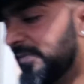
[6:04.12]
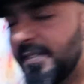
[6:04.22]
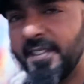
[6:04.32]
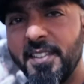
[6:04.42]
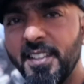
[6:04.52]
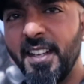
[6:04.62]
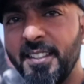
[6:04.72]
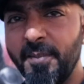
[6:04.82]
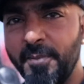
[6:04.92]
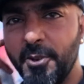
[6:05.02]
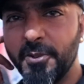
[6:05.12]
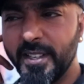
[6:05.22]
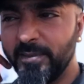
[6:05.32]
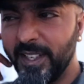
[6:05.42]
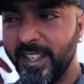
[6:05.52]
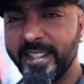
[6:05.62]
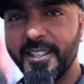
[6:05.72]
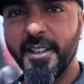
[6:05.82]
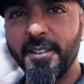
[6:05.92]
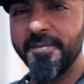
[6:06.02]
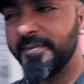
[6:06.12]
And the music, man, listen to it.